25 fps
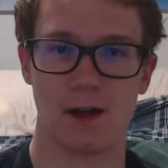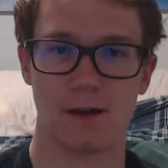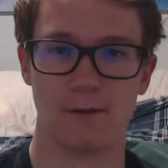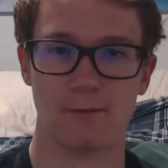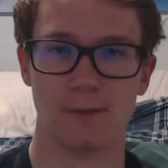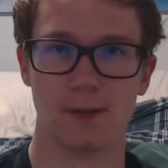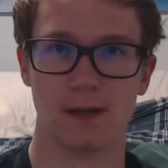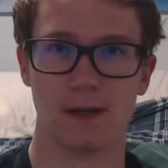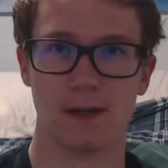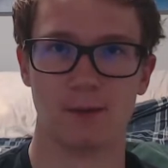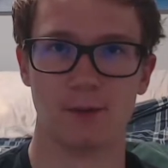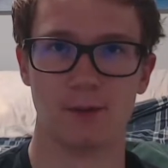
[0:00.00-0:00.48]

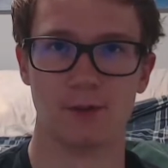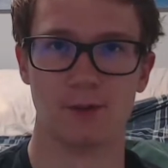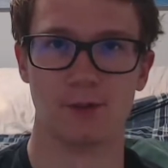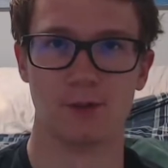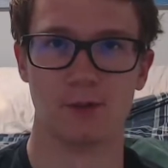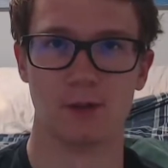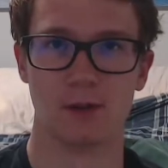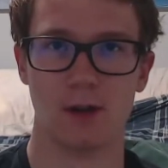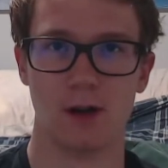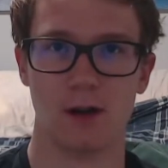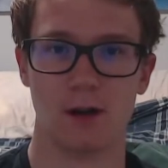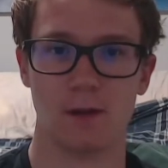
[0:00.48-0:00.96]
been able to
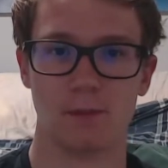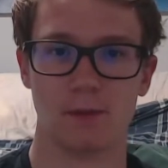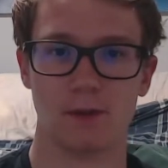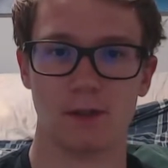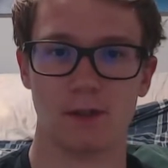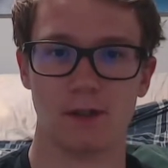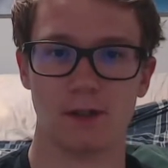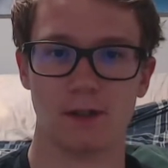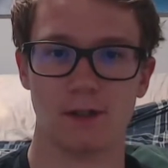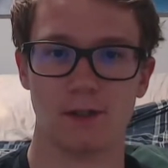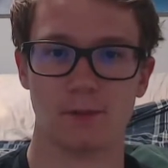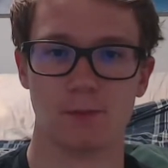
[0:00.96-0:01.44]

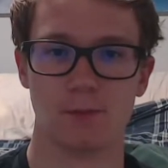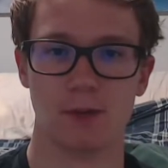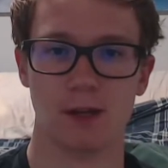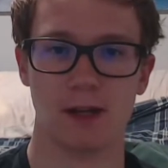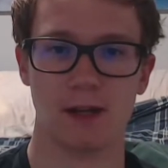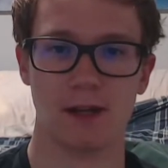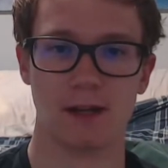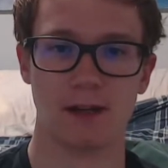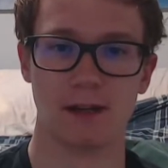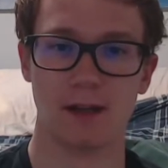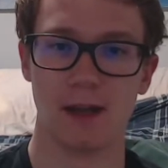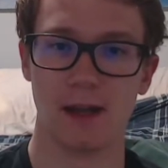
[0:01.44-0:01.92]
accomplish
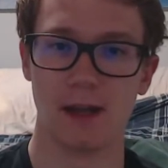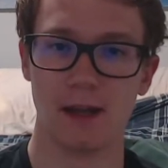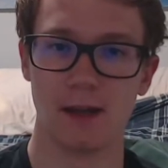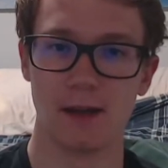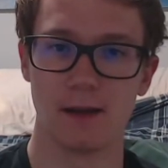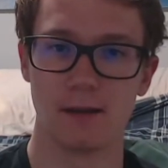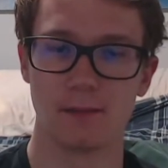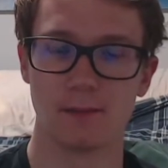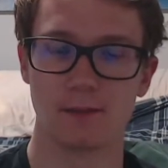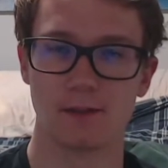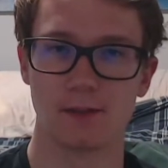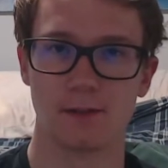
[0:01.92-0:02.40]
playing
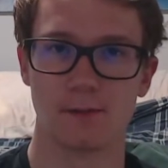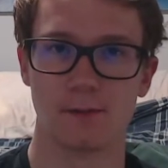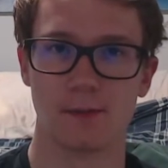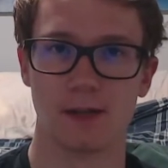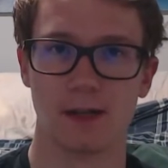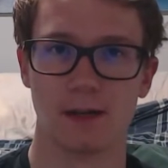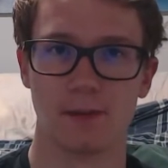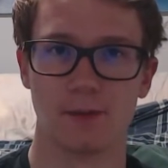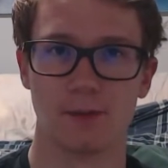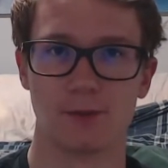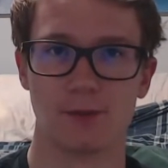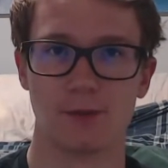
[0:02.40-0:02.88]
games, I've been
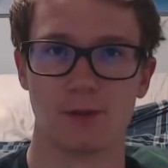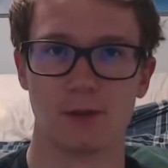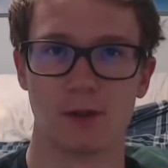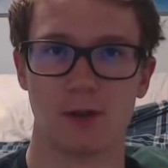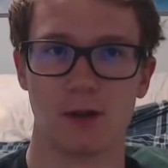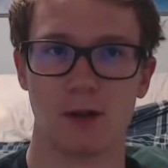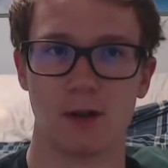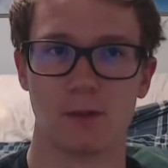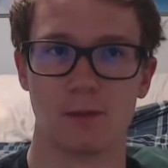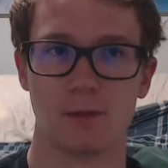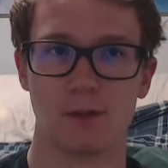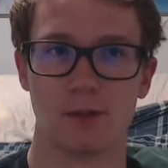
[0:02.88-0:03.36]
able to
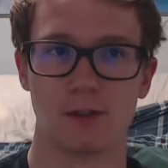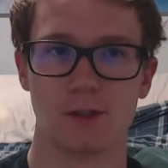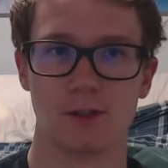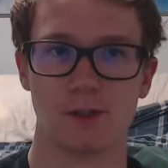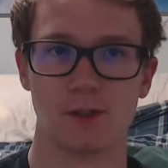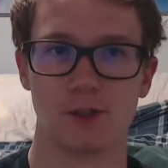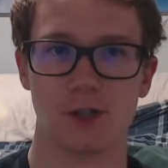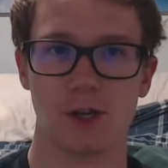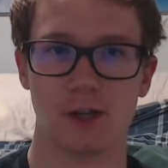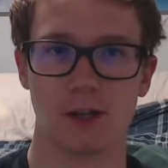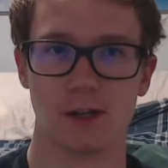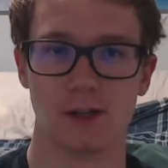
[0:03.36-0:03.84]
accomplish
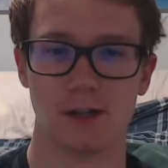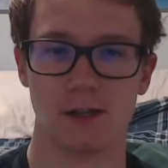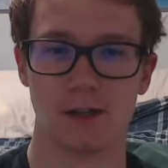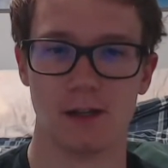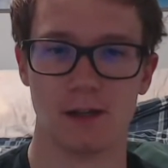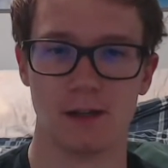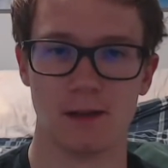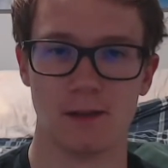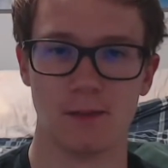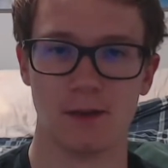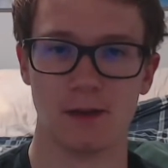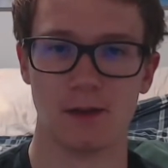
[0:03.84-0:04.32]
checking
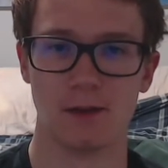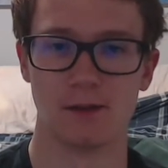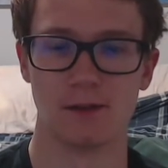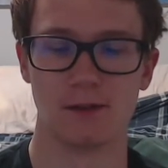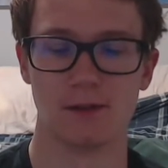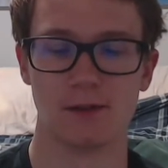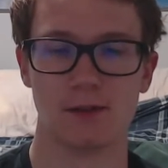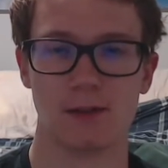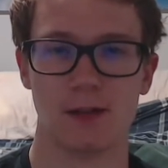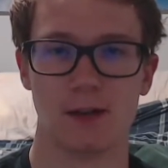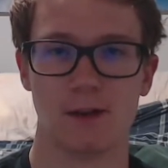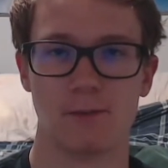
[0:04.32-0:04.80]

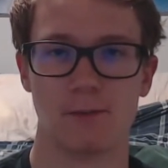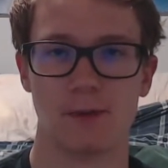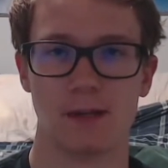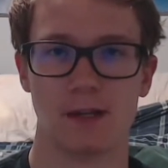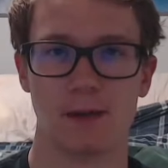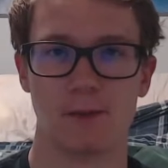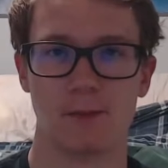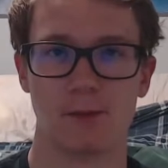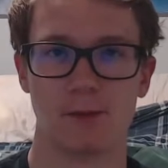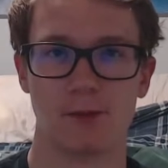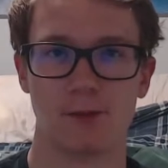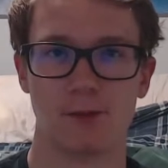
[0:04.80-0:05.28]
emails, I've been
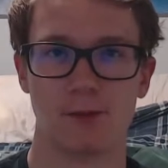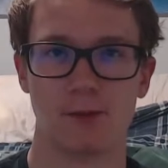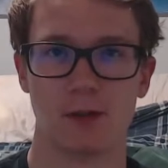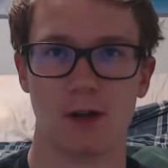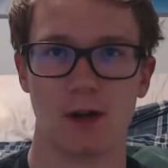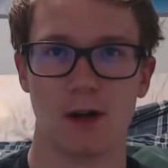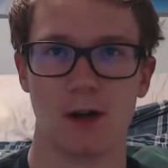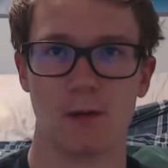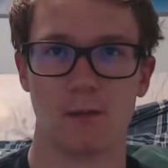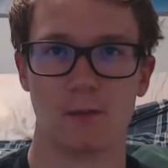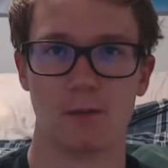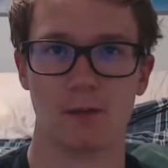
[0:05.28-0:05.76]
able to
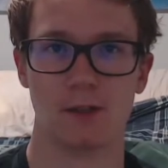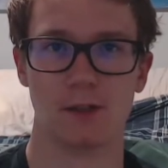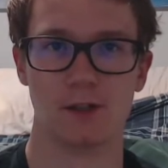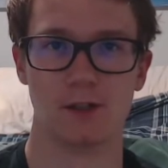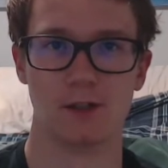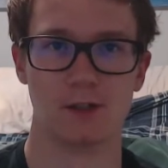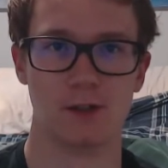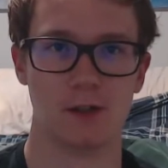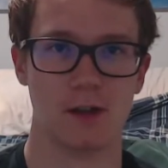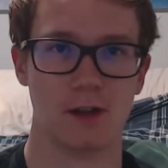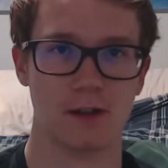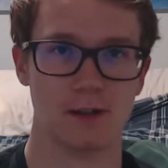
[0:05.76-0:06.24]

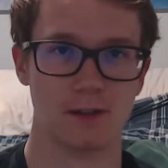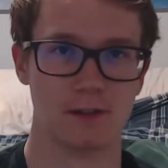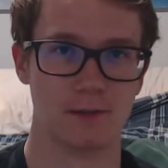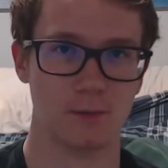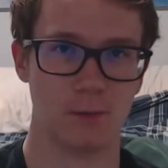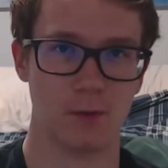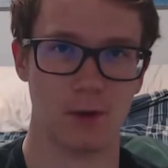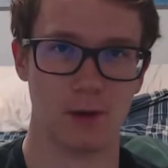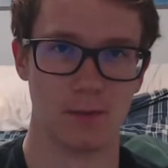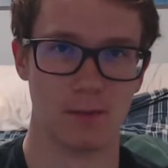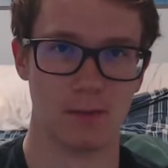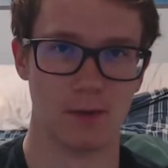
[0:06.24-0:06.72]
accomplish lots of
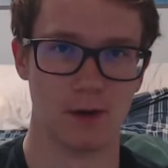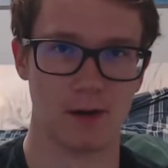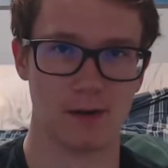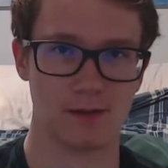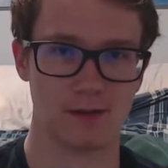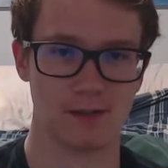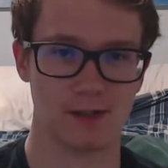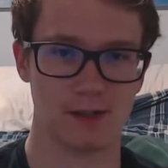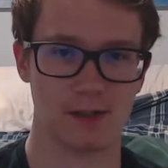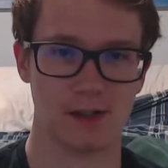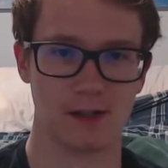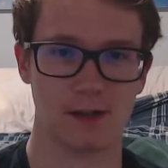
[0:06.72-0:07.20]
web
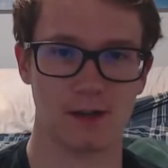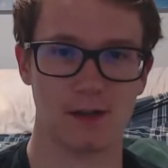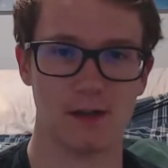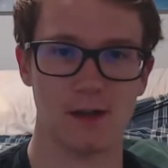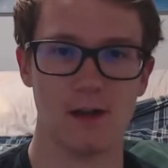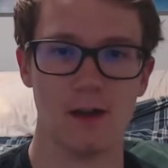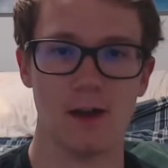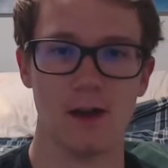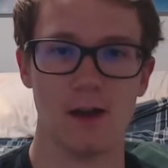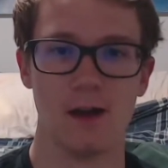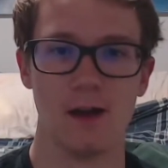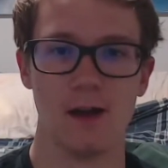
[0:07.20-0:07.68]
browsing,
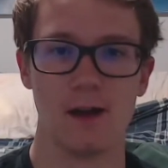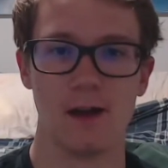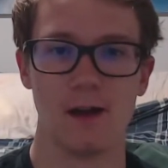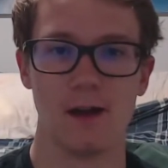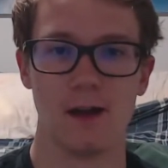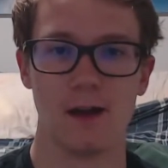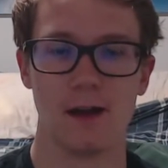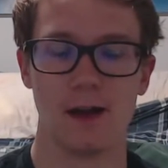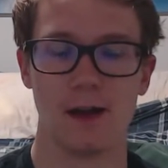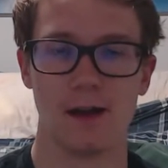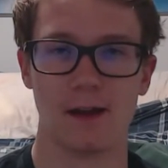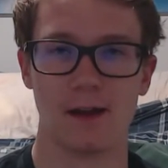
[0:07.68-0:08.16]

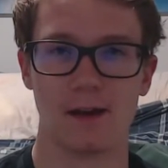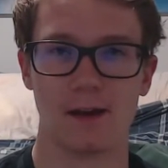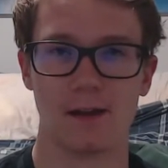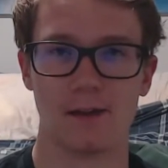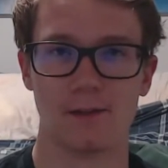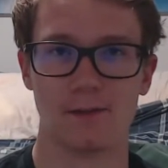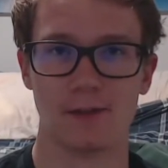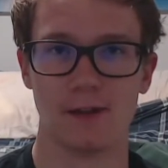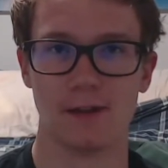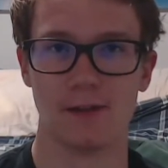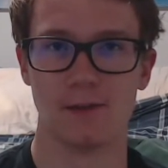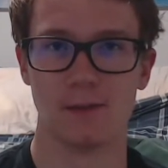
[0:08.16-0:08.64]
and
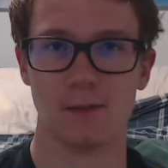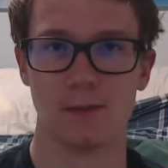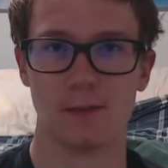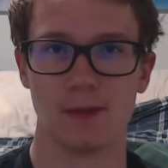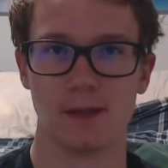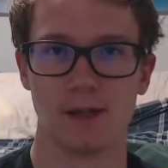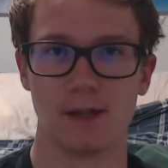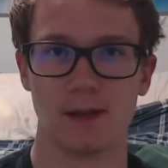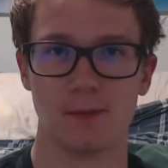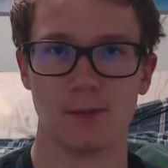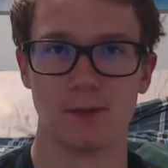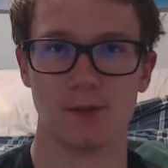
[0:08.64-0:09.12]
I've even
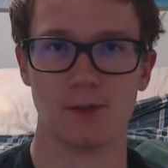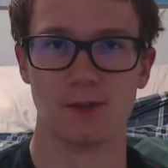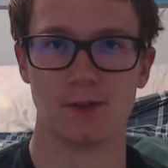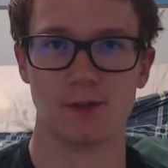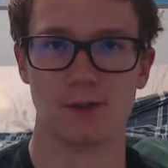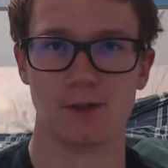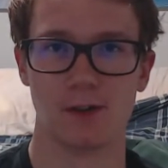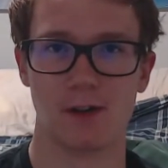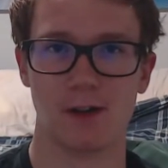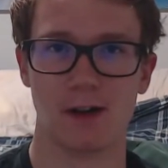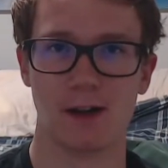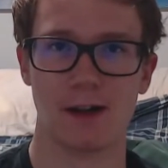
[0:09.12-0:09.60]
been able to
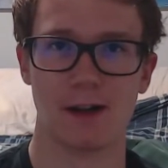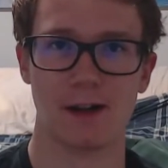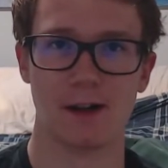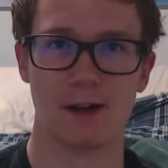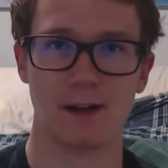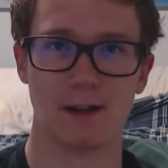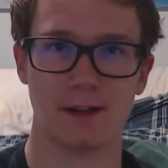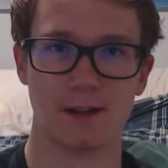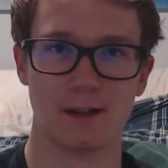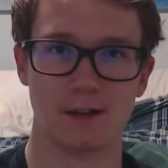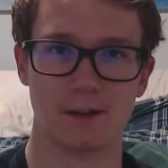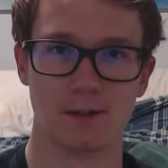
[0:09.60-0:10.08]
start
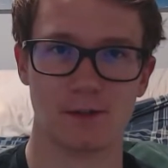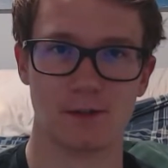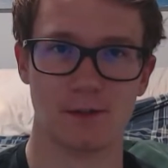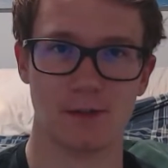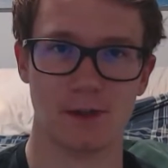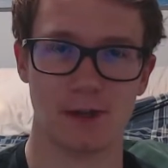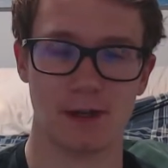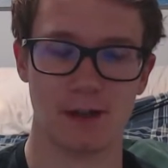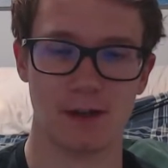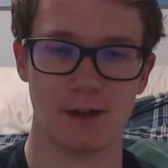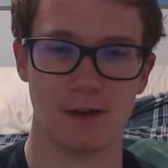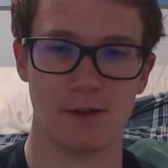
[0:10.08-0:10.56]
editing this
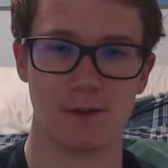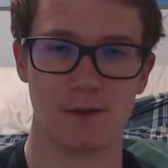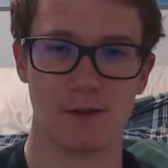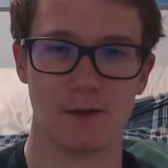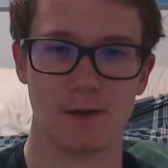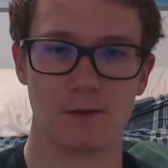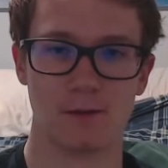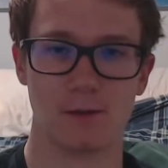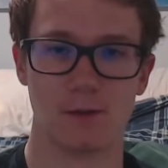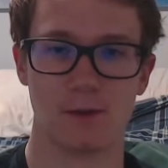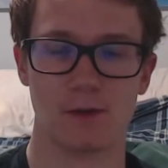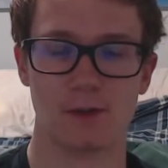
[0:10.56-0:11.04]
video.
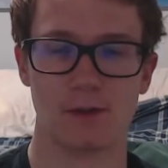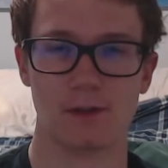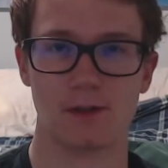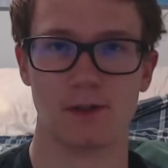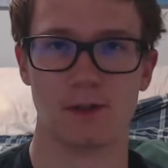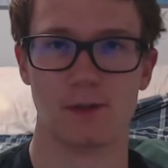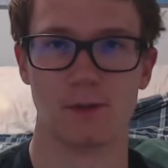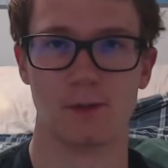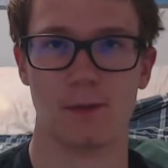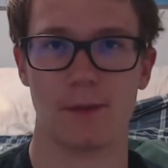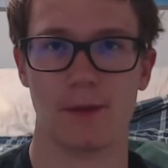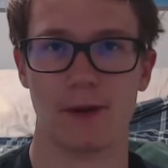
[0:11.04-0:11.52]
Of course,
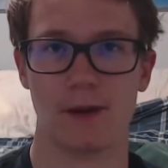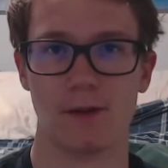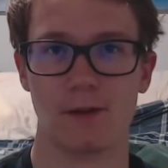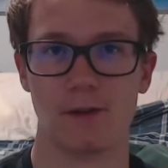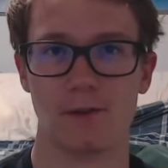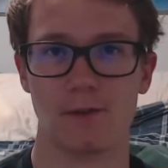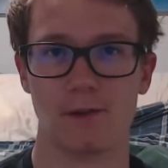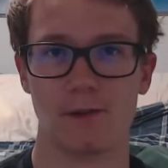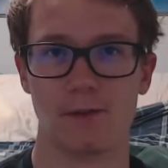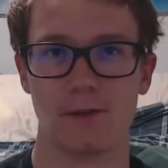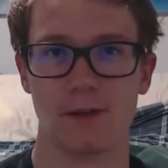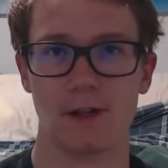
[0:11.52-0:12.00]
the remainder
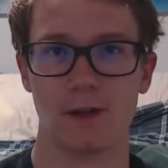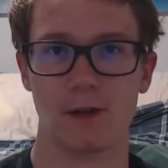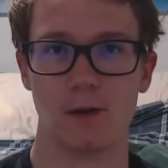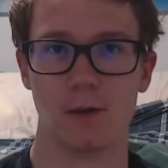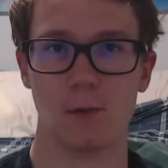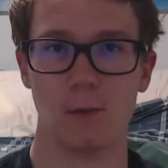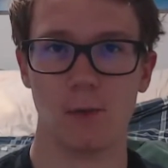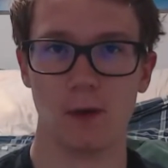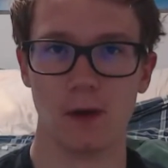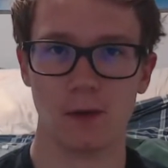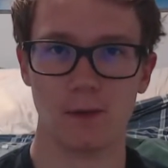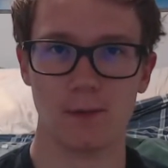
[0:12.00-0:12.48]
of the video
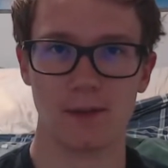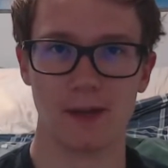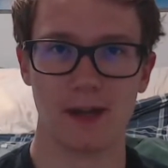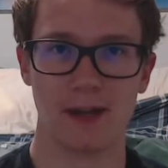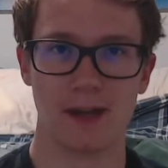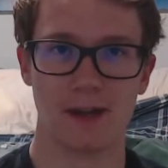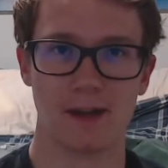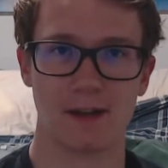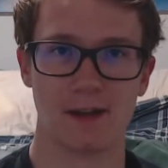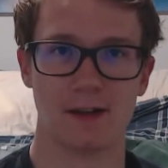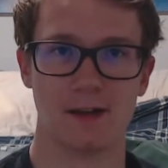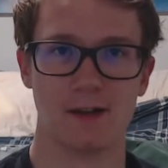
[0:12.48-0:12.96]
will be
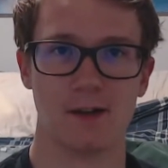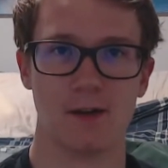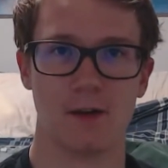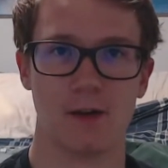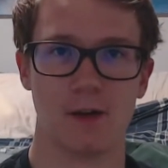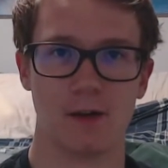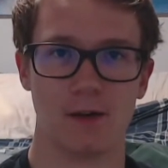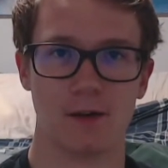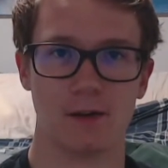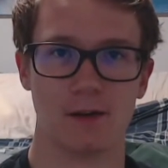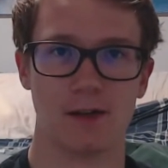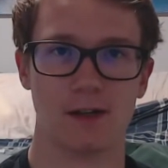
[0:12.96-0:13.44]
edited
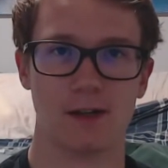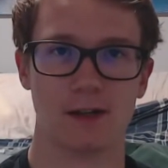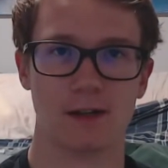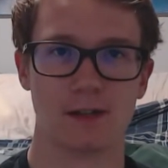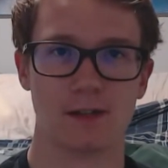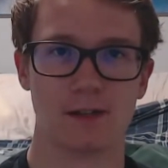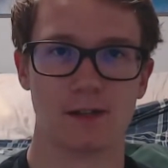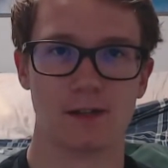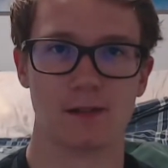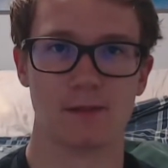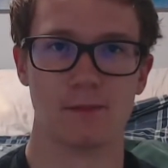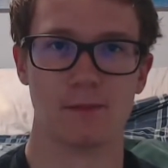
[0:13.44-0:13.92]
on
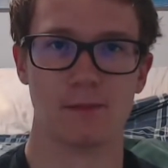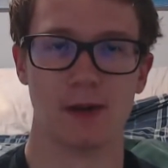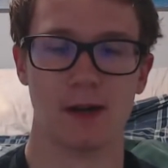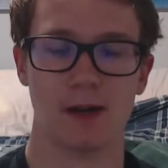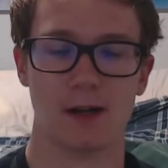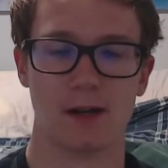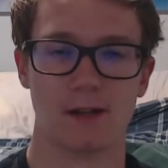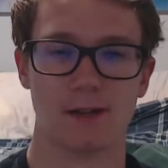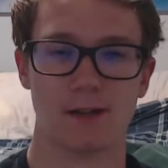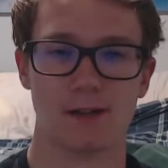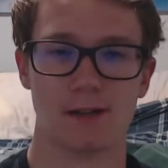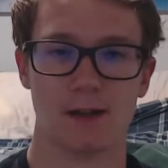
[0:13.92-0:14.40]
Linux,
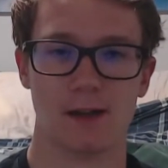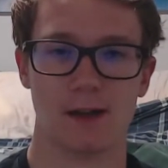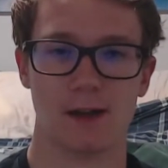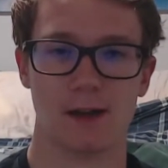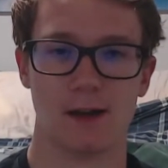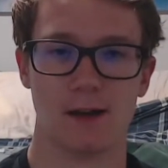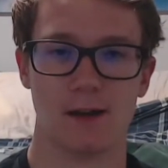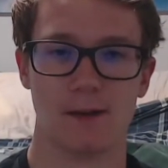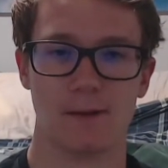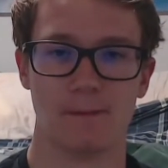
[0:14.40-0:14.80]
but I